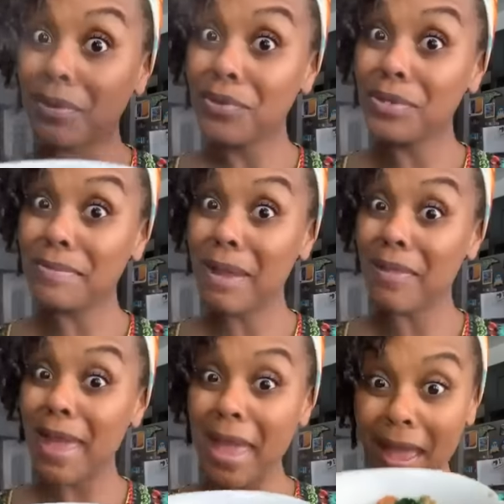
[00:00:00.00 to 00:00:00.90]
You smell
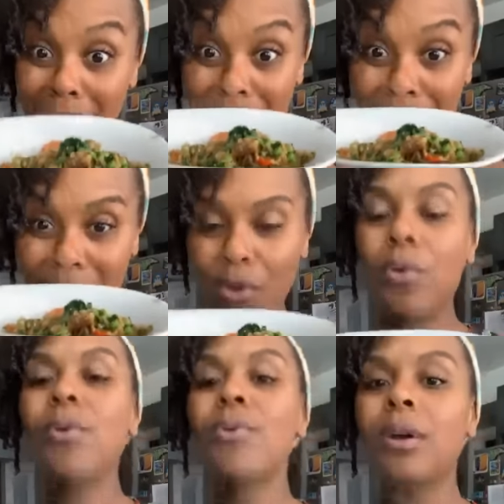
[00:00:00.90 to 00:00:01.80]
that?
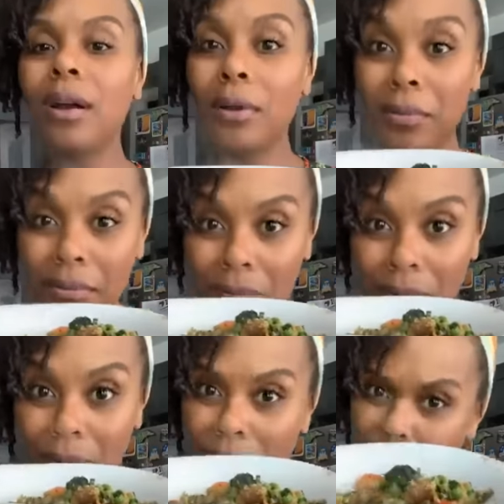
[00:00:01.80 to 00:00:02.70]
Whoo!
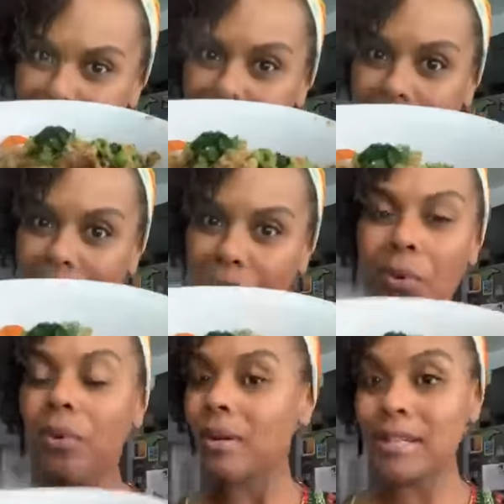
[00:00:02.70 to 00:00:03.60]
Smell.
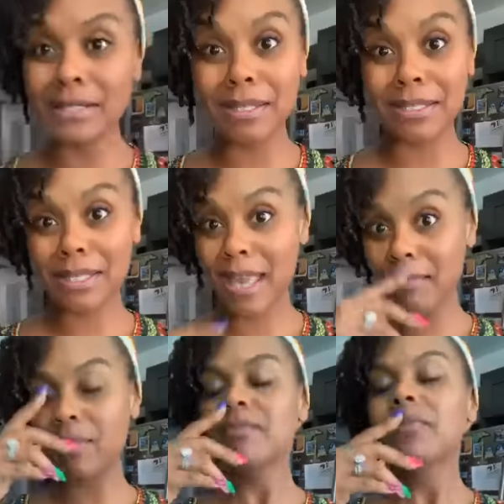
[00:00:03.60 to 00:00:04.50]
Ooh, the
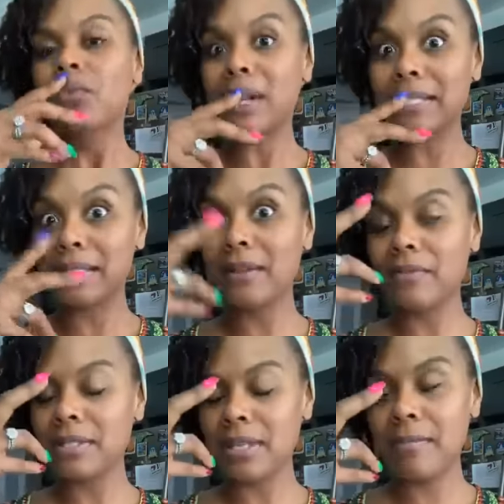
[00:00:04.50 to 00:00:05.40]
steam, when I
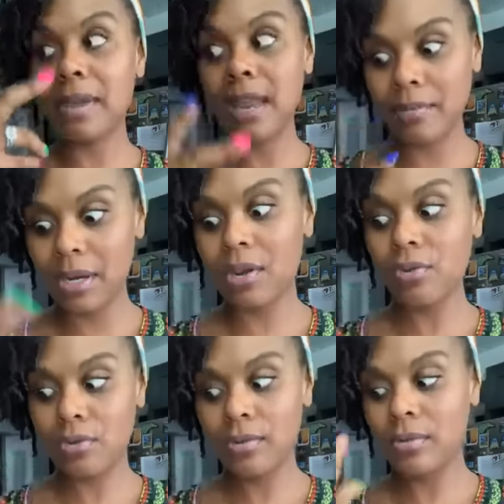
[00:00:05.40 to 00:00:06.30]
sniff, the steam got in my
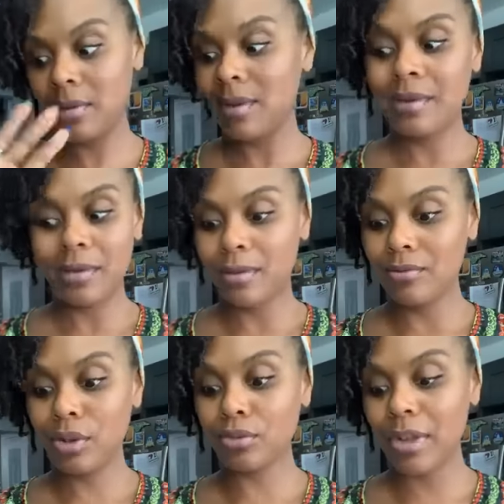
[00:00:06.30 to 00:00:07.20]
nose.
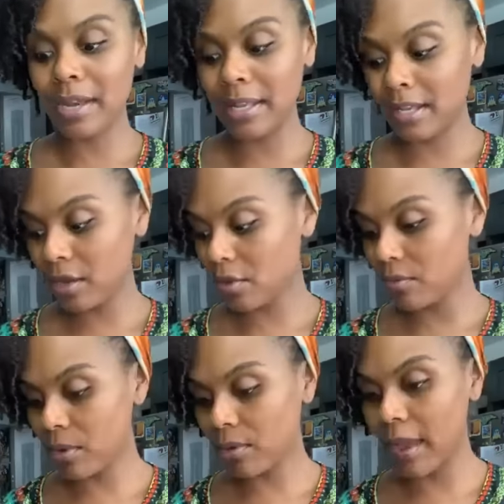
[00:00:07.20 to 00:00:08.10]
Don't try that at home.
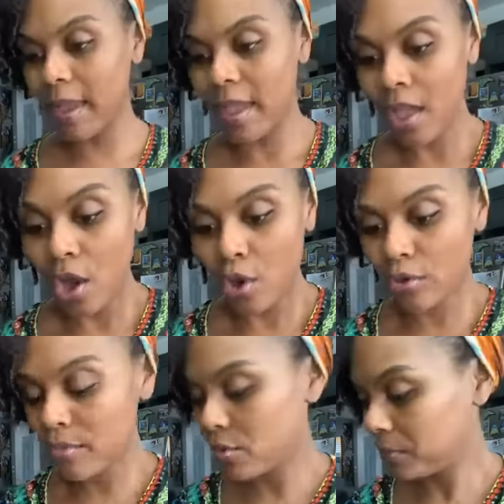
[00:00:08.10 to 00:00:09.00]
Okay, hold
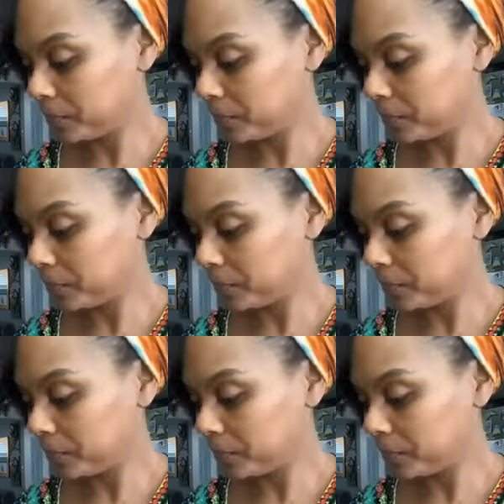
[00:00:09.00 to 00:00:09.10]
your mute.